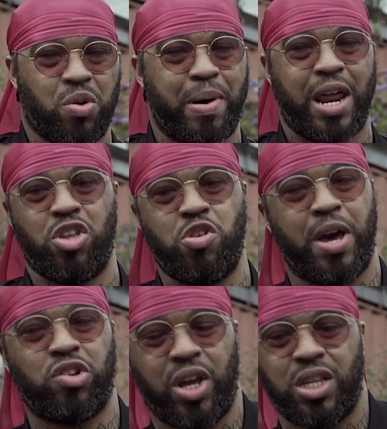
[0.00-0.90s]
buying a new pair
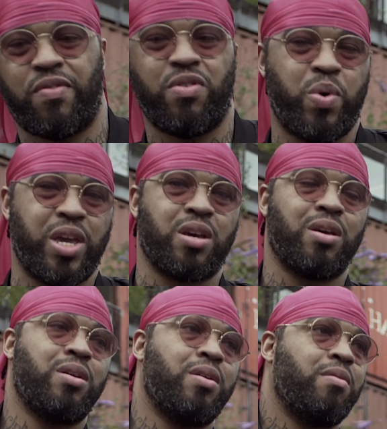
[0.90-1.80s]
of trainers every week
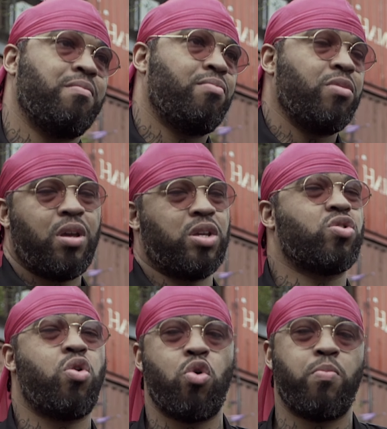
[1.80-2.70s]
is
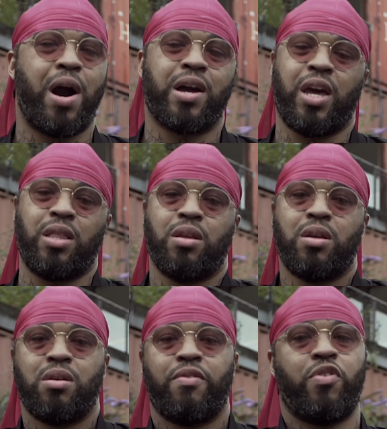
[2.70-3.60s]
cool, but again,
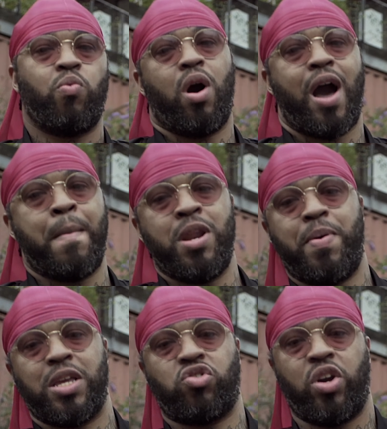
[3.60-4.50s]
for what? How many
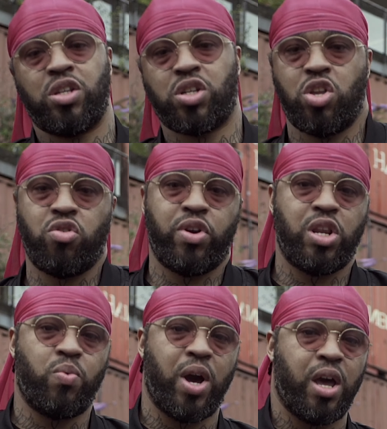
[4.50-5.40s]
pairs of trainers can you
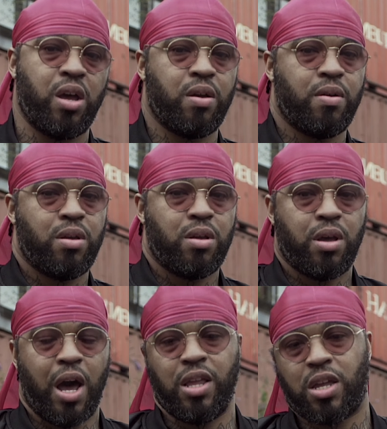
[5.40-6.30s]
really wear?
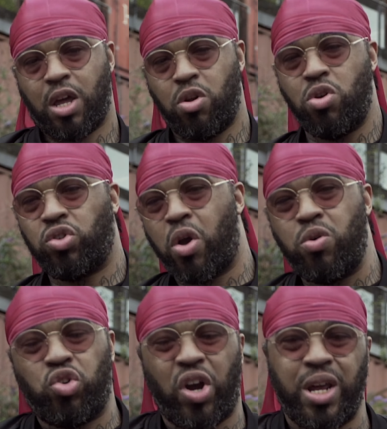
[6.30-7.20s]
And again, who
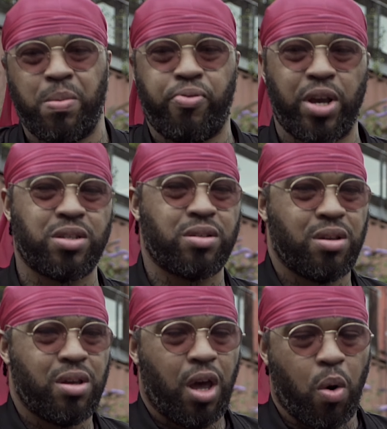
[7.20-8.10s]
you trying to impress?
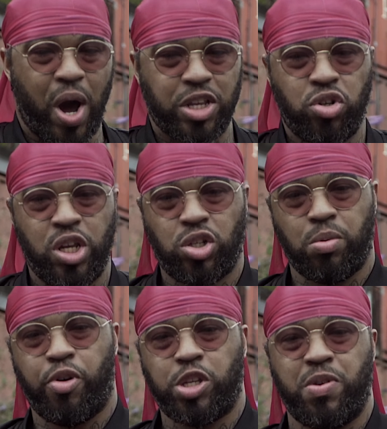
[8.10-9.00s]
And why do you need to
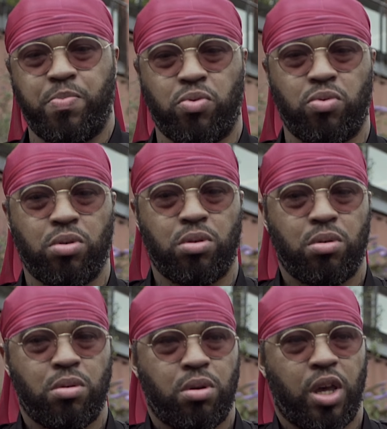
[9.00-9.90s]
impress people?
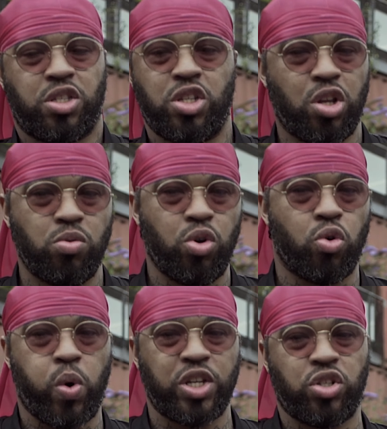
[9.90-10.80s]
It's just those little
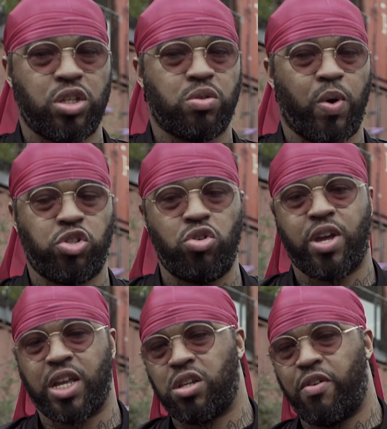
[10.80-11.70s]
questions. Once you
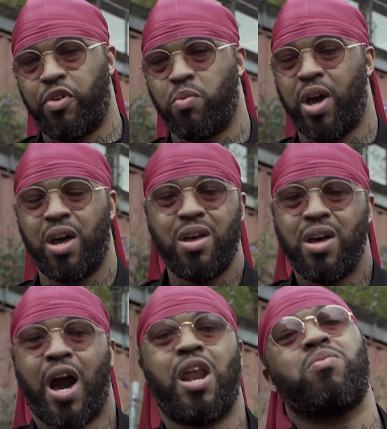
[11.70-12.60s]
get to the thing where
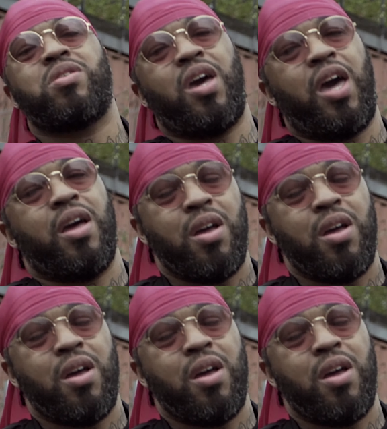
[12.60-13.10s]
I don't care,